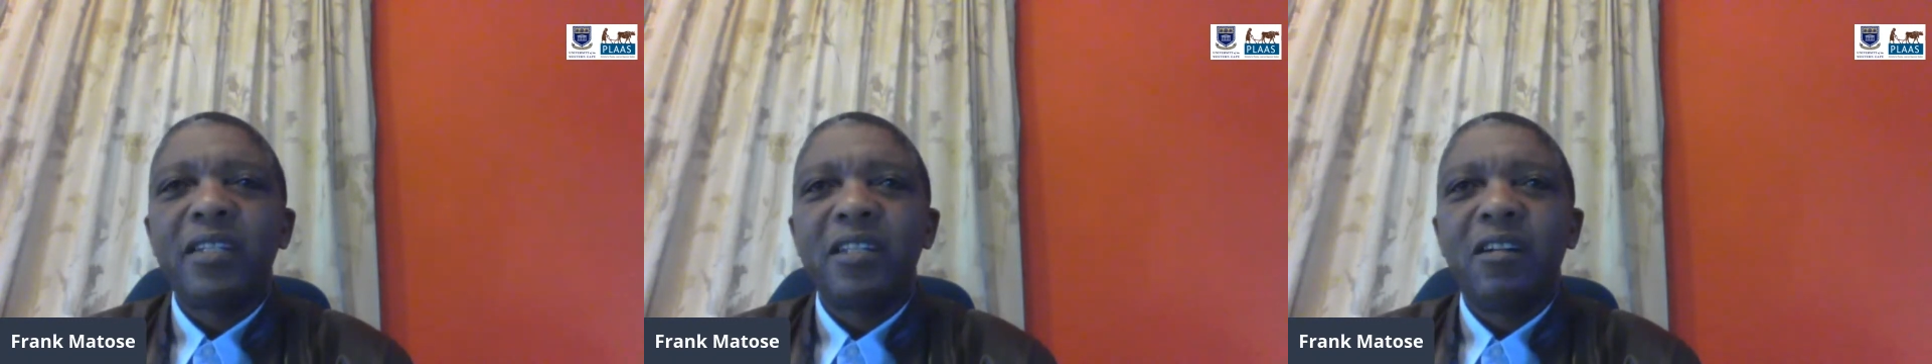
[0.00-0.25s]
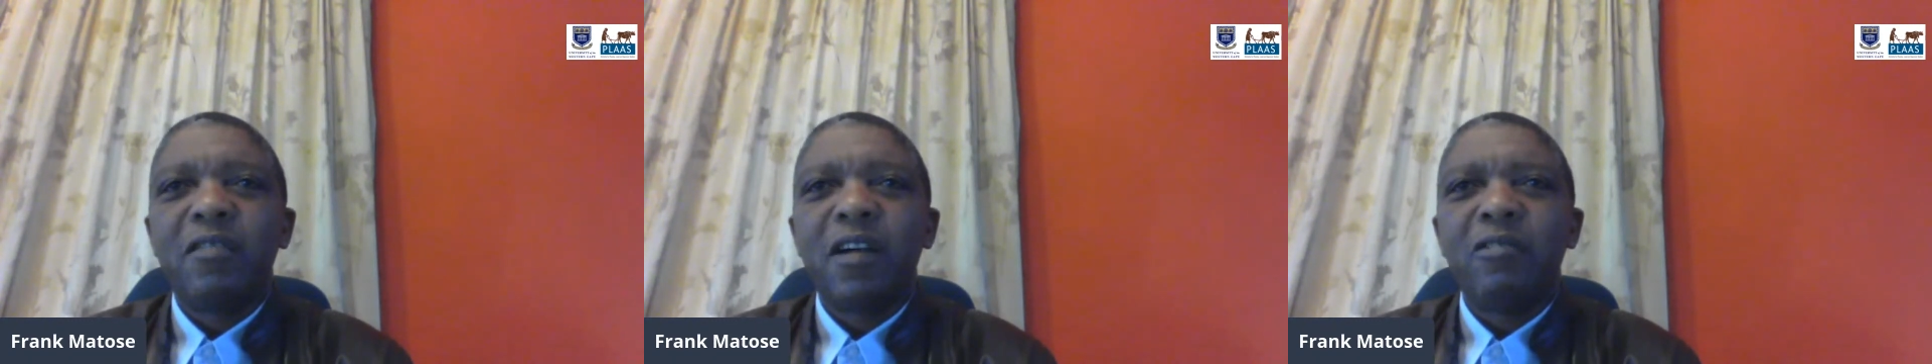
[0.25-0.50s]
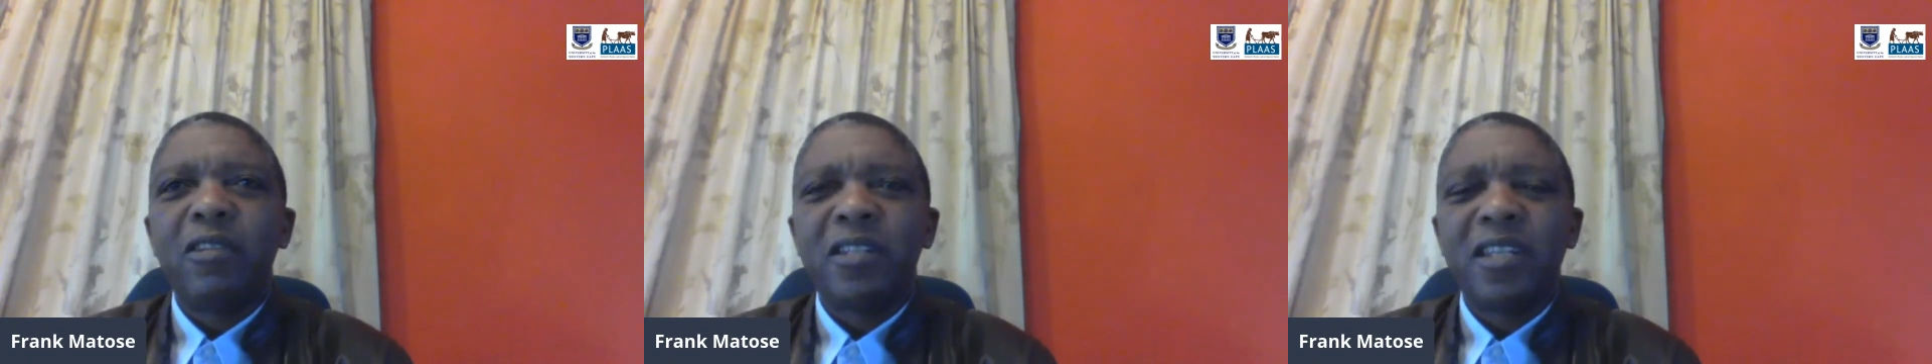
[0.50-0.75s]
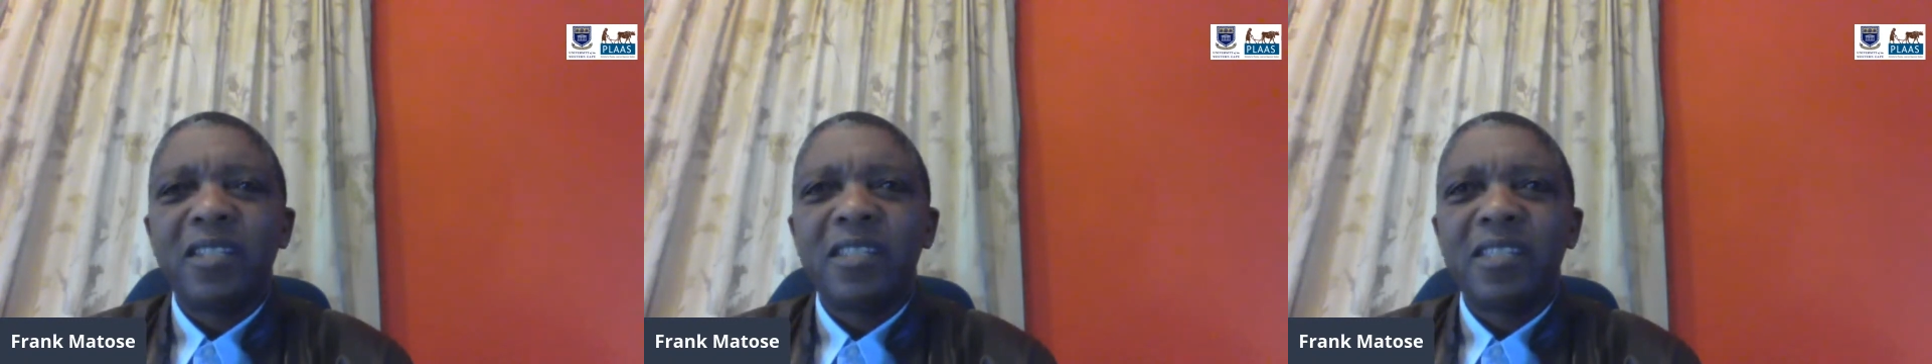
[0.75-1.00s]
itself how
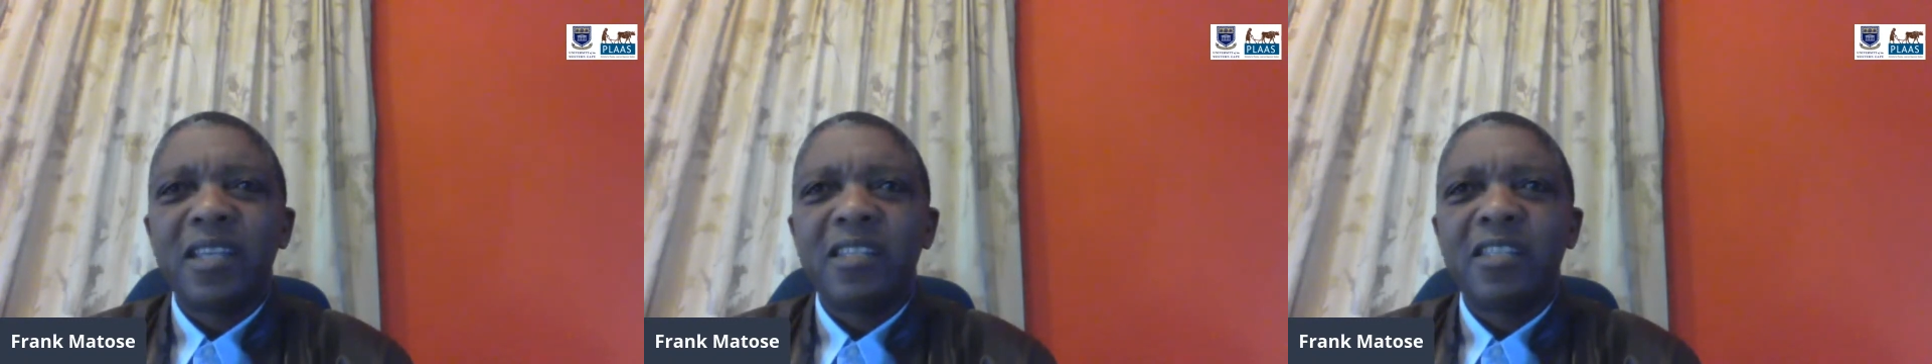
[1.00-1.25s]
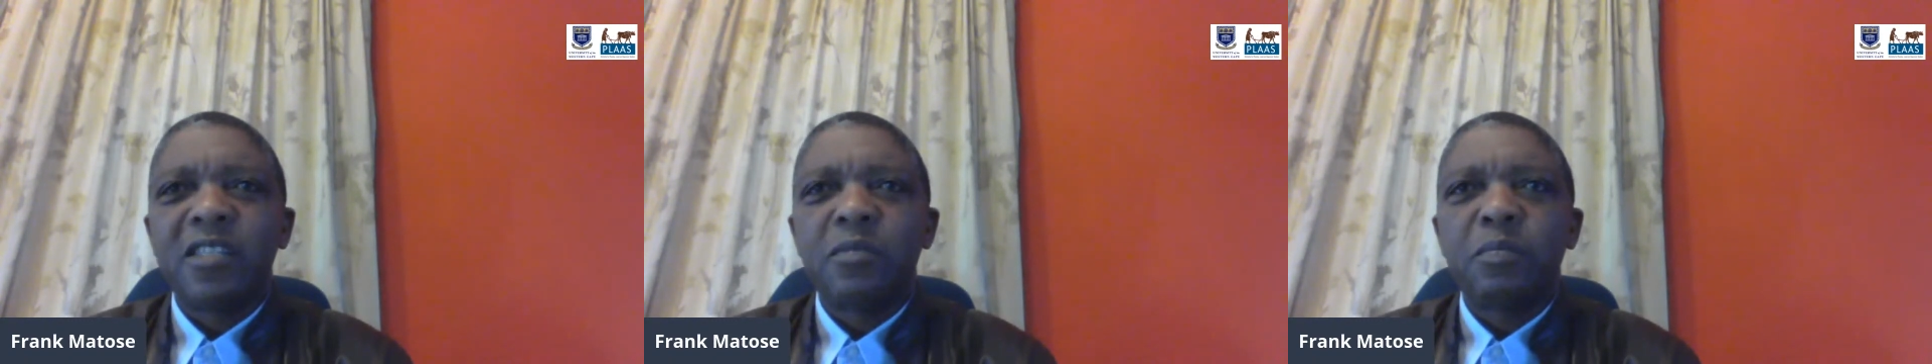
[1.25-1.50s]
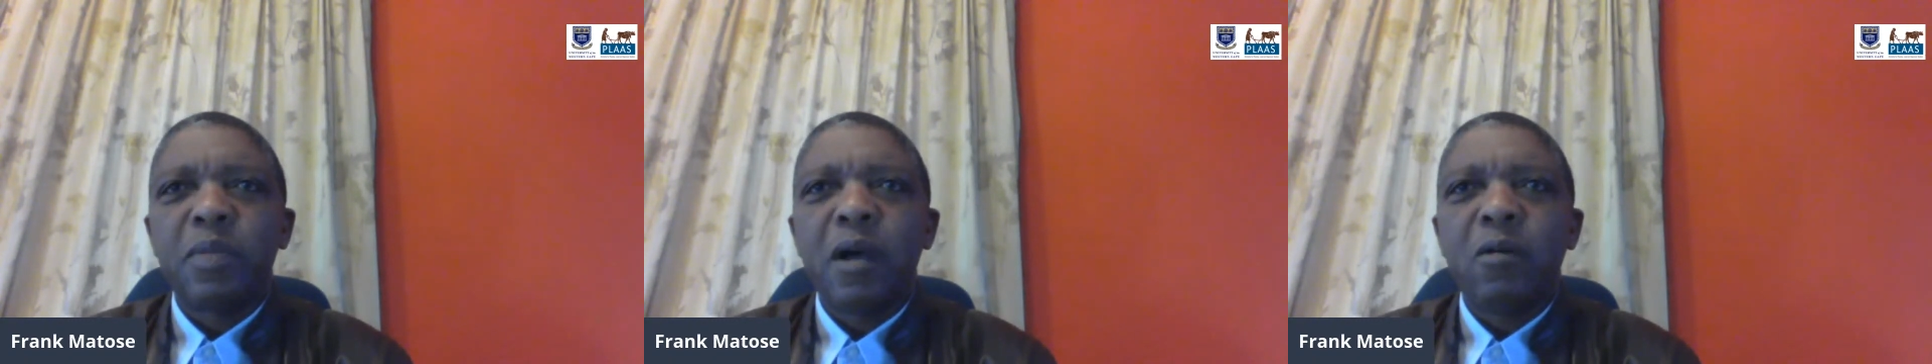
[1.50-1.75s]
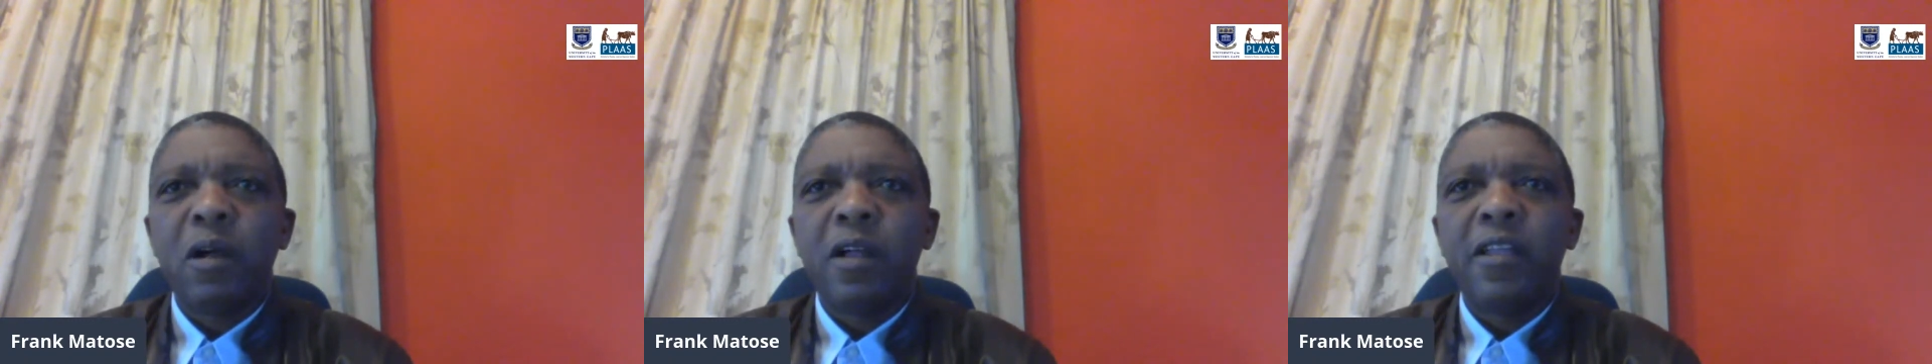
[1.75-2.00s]
it exercises
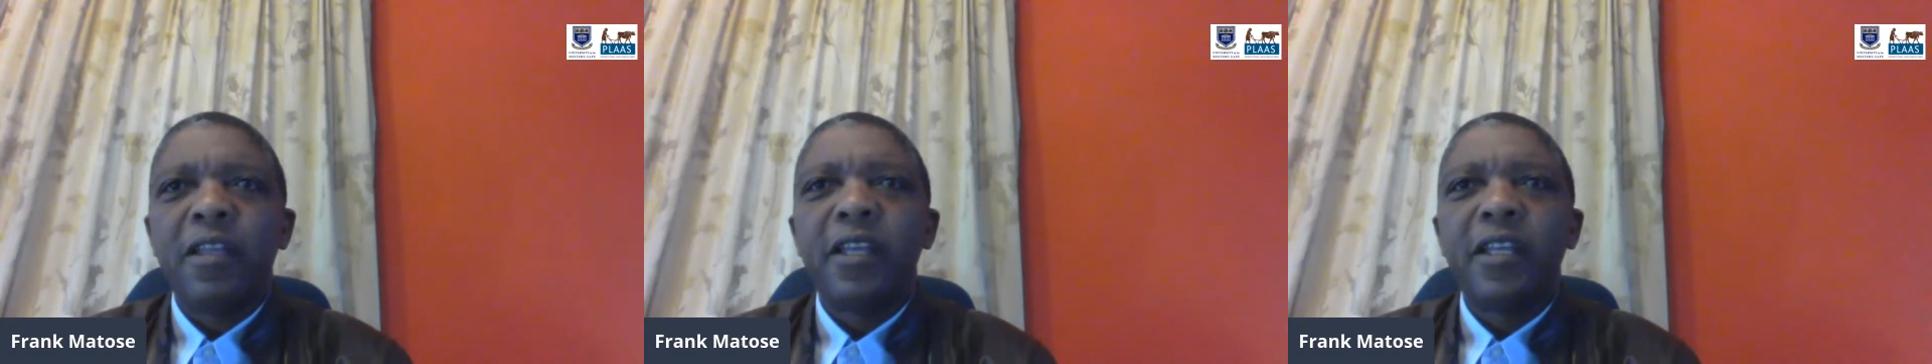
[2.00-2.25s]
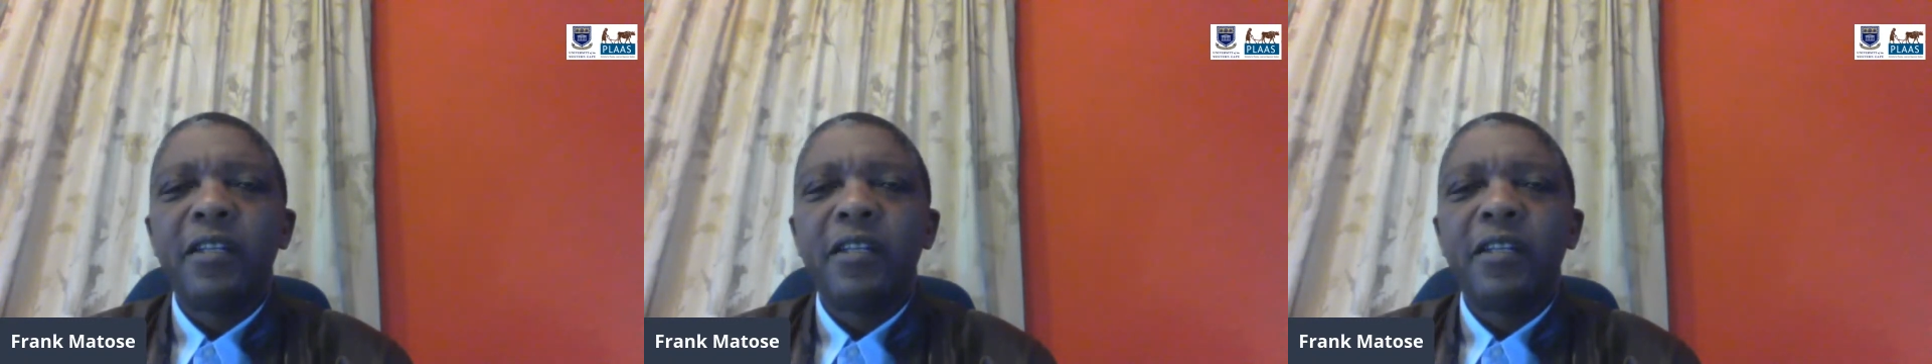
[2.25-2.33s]
power